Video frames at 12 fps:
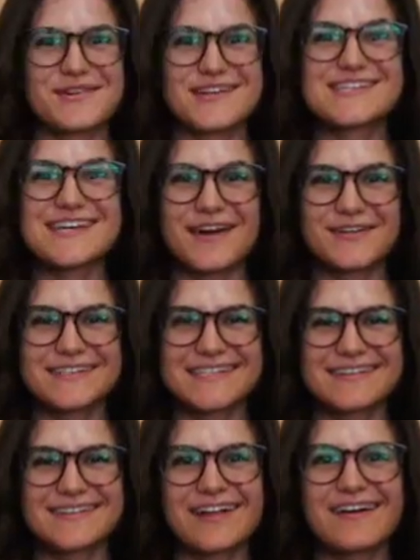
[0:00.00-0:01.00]
our shower
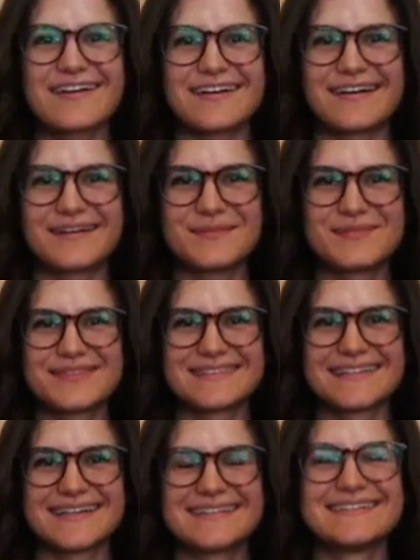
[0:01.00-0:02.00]
did clog up.
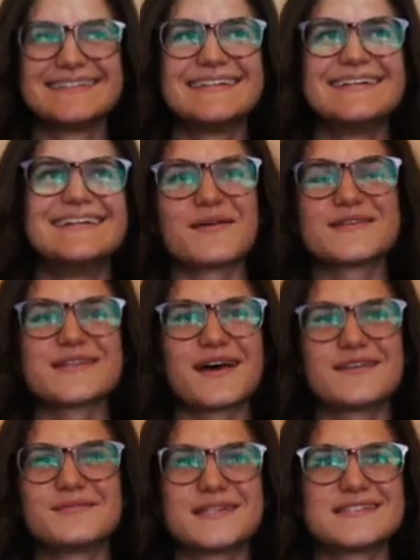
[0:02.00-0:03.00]
That was not
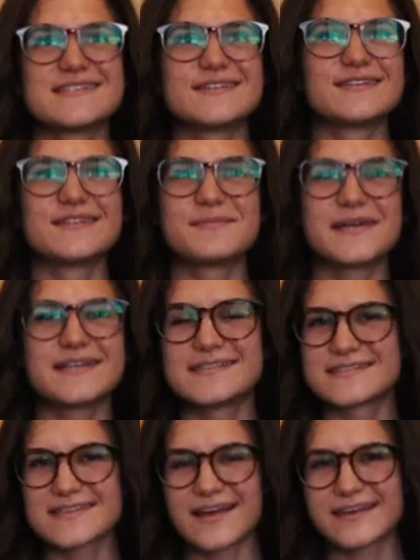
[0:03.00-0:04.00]
a big deal. The
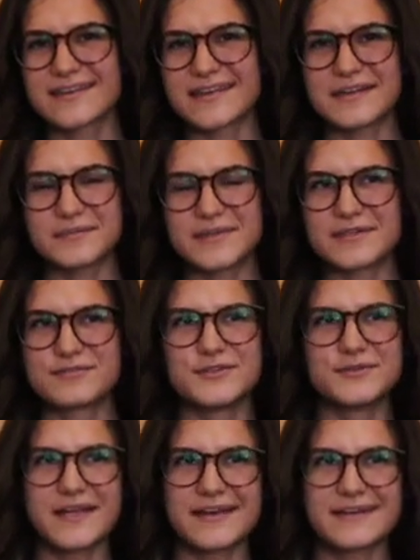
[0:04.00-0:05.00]
maintenance guy came in a
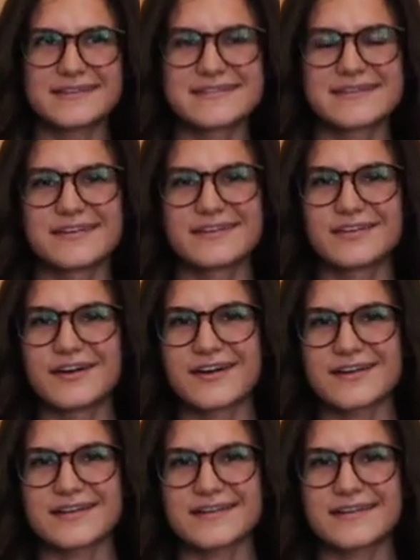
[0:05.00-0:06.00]
few days and
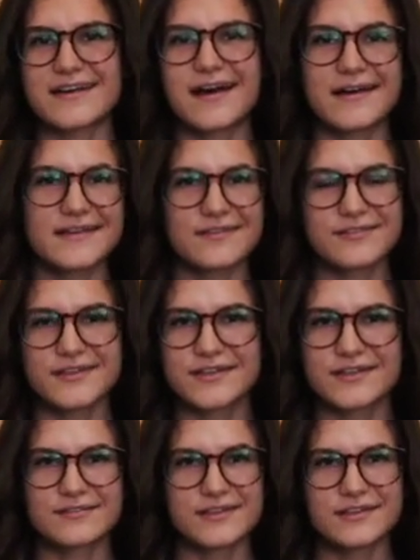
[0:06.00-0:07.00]
unclogged it. I definitely
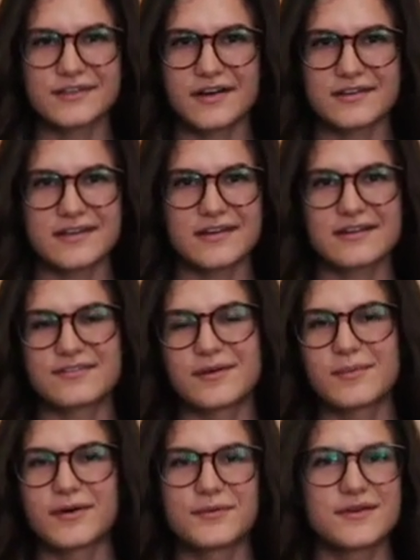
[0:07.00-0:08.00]
could have unclogged it if I
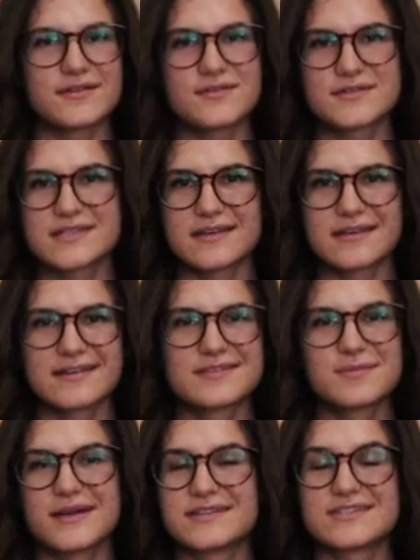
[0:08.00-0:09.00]
bought one of those things,
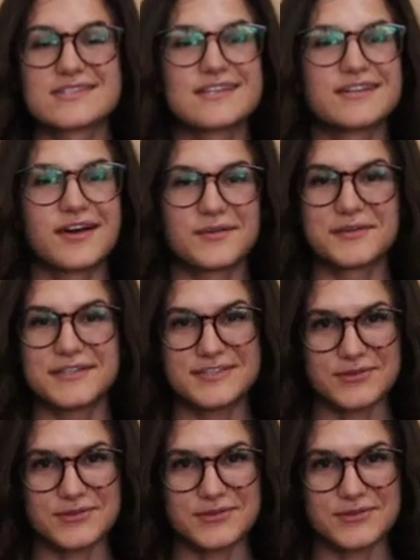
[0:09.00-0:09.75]
but I just did not want to